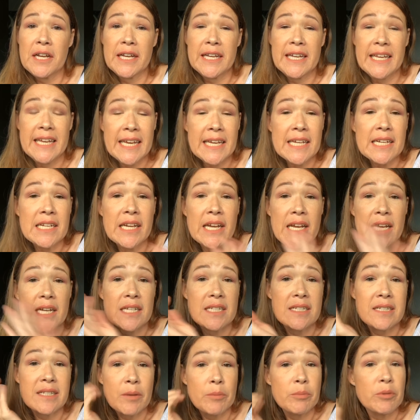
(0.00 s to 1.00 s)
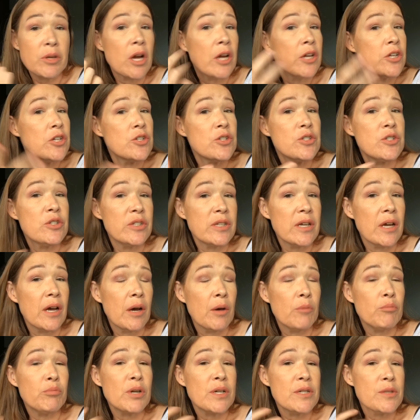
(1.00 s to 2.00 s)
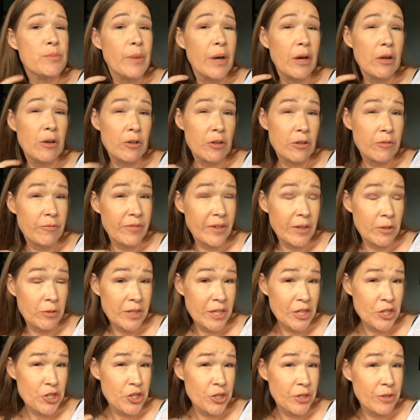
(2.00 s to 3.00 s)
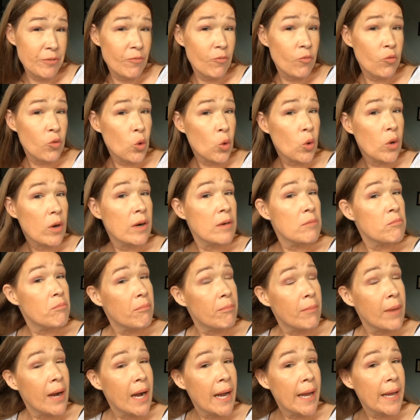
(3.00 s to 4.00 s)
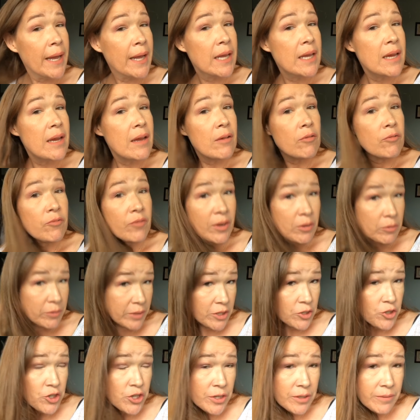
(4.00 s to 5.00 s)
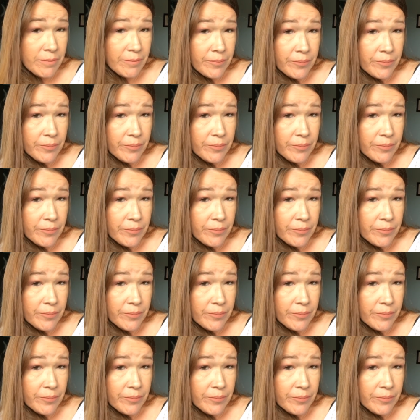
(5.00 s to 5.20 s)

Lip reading: kit except I used pressed powder foundation for my foundation,